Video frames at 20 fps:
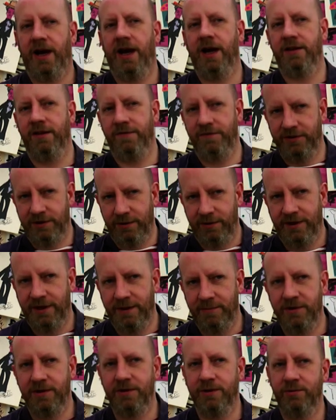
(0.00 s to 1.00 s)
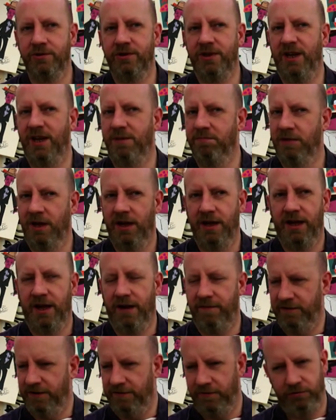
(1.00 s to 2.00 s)
I live in Southampton, they'll say,
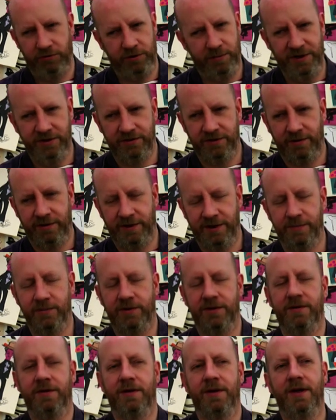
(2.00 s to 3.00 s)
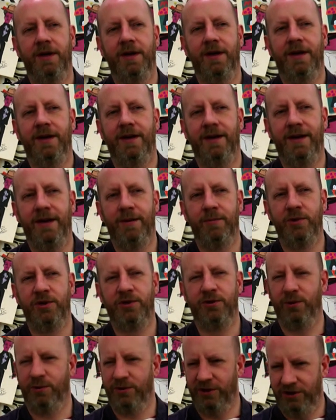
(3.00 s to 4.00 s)
I've never really been to Southampton,
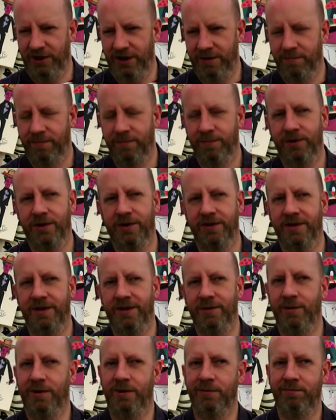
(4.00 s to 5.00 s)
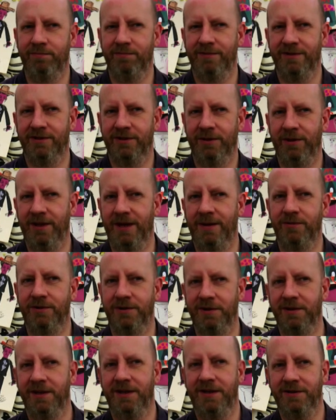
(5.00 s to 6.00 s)
which is always a shame, because I think, well,
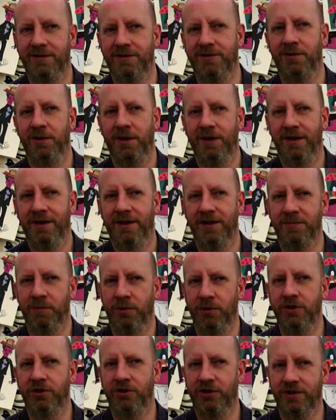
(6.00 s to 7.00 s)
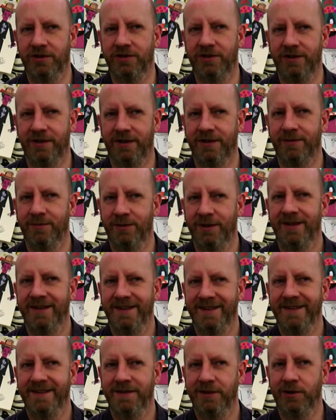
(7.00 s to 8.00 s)
Southampton it's more than just a
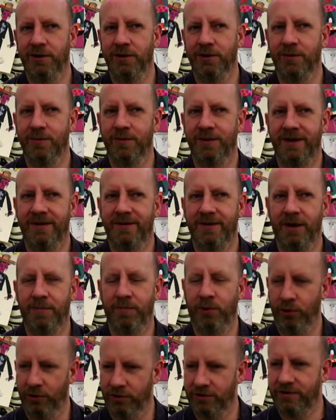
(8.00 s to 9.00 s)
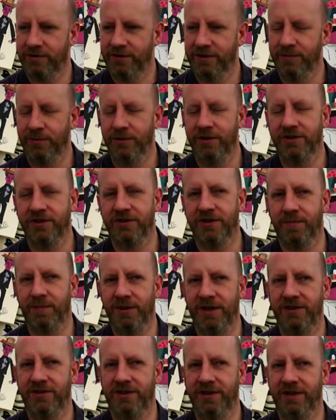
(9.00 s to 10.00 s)
port. It's more than just a
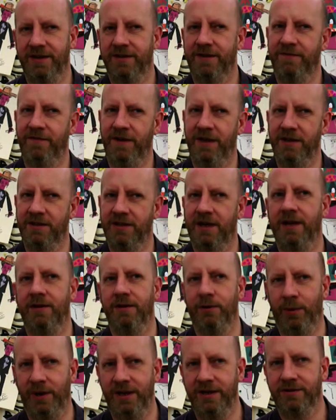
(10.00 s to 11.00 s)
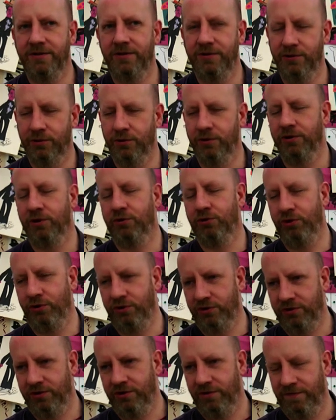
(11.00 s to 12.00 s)
place to get a ferry to Isle of Wight or to go on a
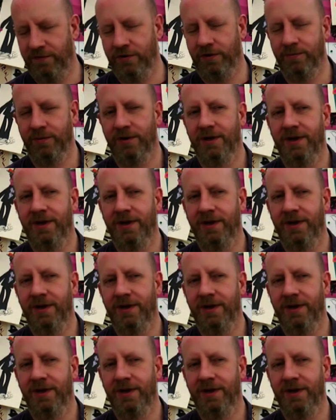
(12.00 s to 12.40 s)
cruise from.